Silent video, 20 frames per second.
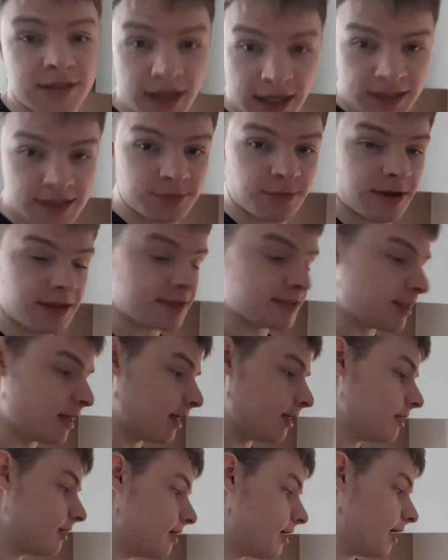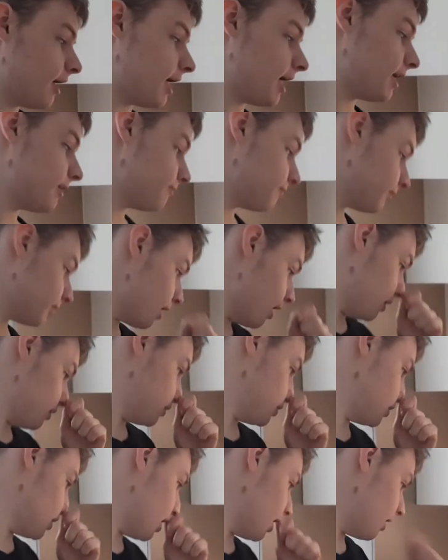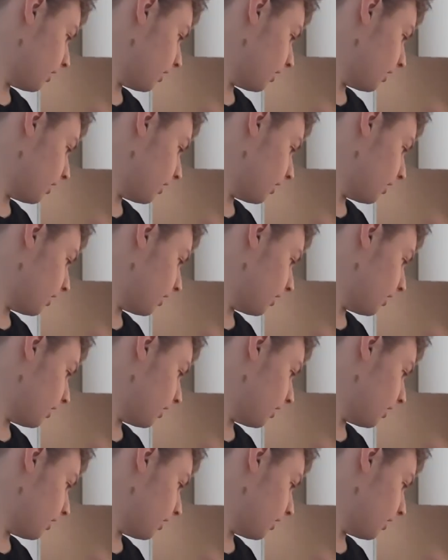Today is Wednesday, and for lunch